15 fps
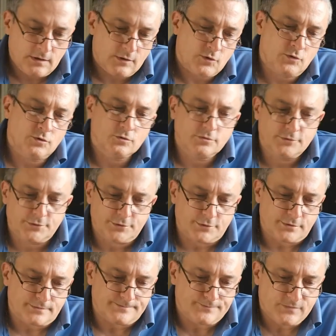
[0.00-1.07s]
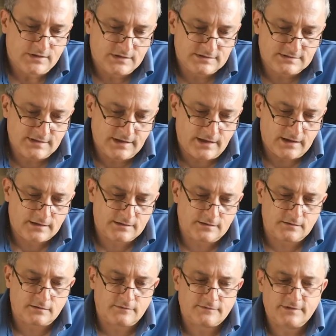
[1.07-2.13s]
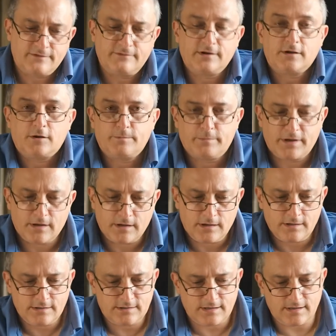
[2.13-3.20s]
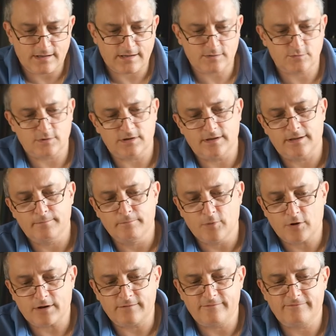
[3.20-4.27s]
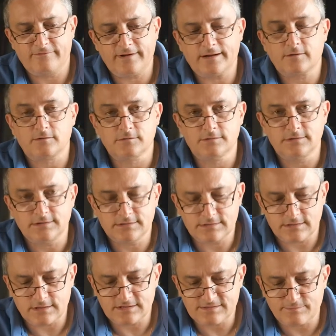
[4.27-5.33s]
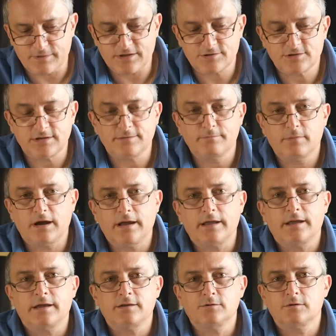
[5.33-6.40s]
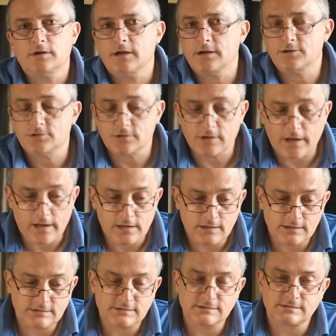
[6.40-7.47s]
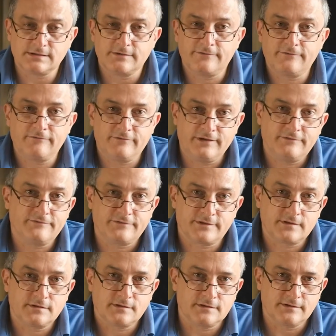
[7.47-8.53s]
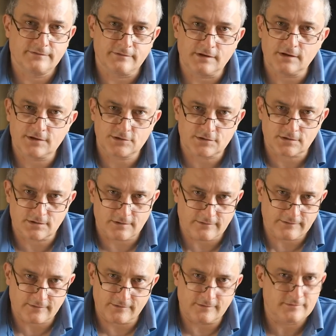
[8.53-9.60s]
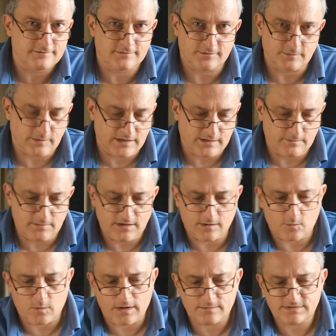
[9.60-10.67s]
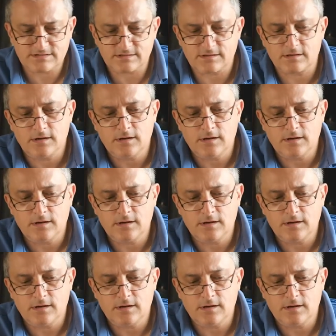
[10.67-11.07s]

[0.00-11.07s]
culture is the act of developing intellectual and moral faculties, especially by education. And this is the fifth definition of culture by the Merriam-Webster.